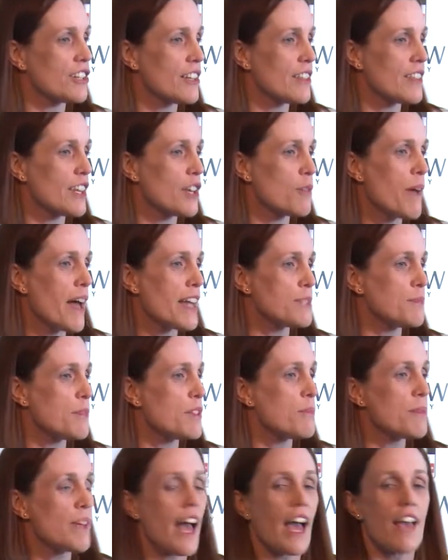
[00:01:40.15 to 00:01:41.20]
you to think about some of
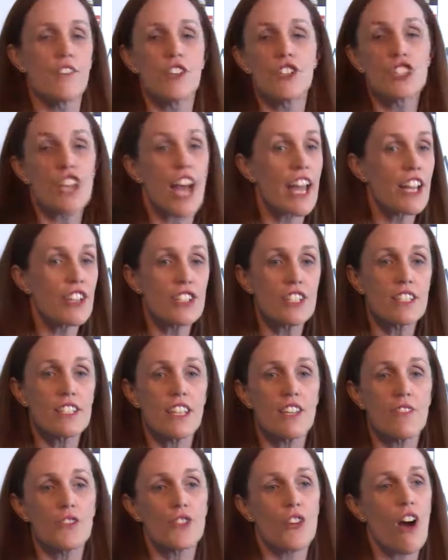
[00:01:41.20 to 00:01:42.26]
the behaviour changes that
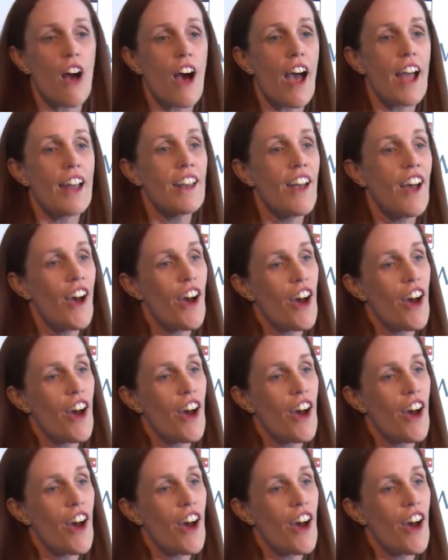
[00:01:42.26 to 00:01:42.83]
you've tried